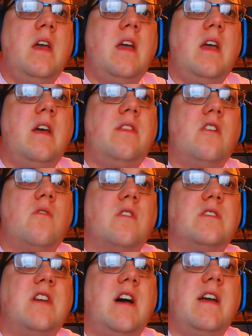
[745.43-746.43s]
And there
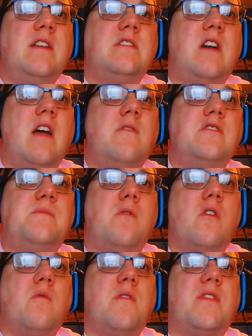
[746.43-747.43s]
were times I was
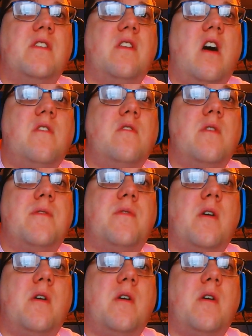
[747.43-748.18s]
bored with the novel with